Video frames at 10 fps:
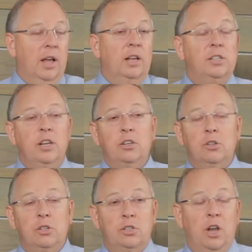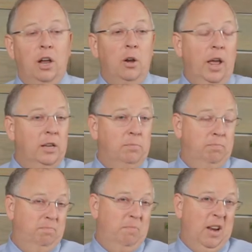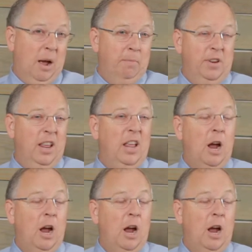Caesar's son has been op taking